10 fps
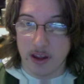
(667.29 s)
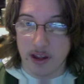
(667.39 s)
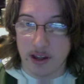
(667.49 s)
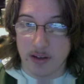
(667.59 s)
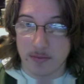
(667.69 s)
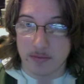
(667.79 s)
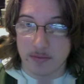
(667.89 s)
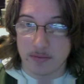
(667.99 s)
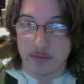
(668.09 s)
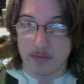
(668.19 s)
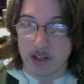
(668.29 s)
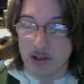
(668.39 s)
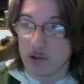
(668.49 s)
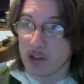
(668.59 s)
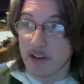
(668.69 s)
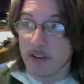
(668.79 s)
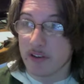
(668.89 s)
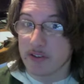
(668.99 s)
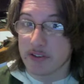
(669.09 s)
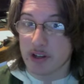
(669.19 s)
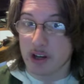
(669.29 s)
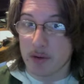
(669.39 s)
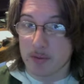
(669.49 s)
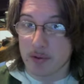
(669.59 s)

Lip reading: at licensed comic